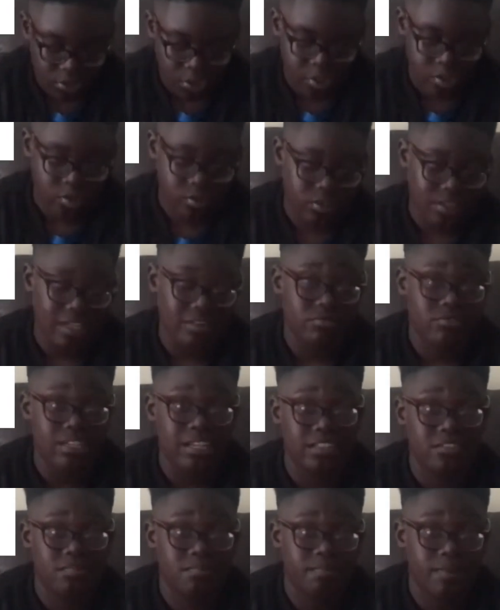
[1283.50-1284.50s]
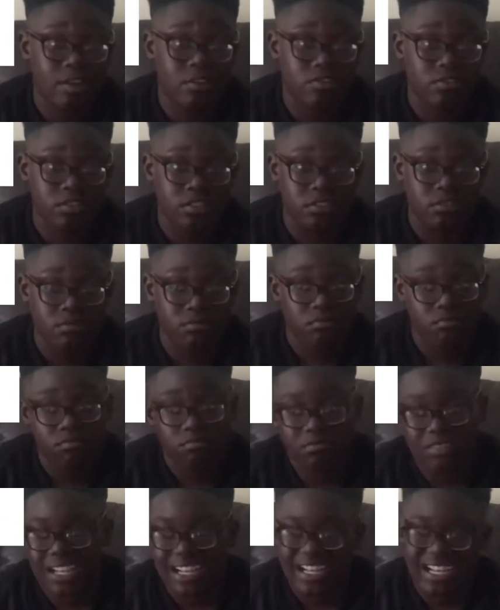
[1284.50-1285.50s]
could count it as embarrassing.
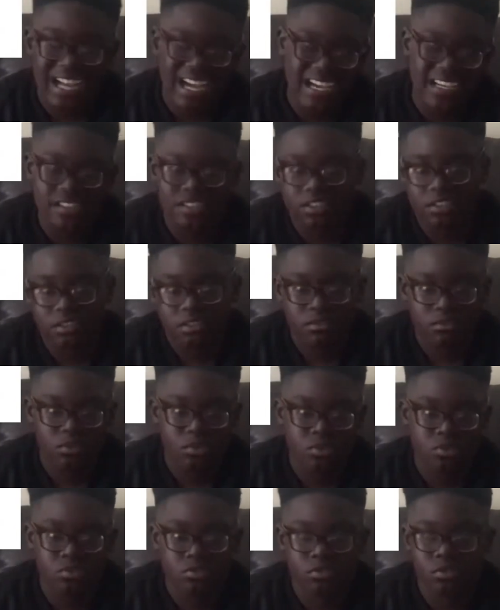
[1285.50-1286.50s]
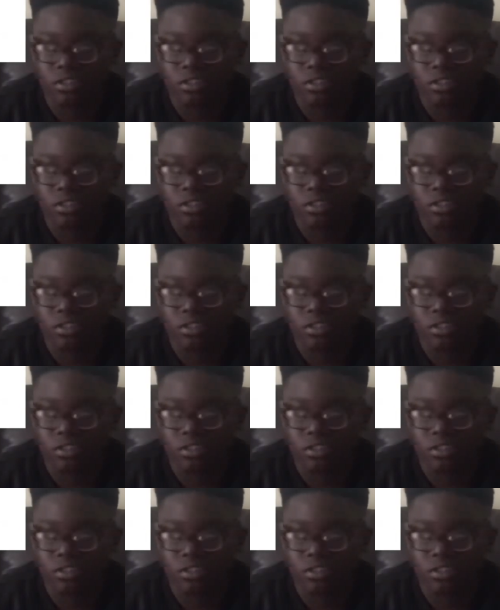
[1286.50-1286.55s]
I kind of do. It's not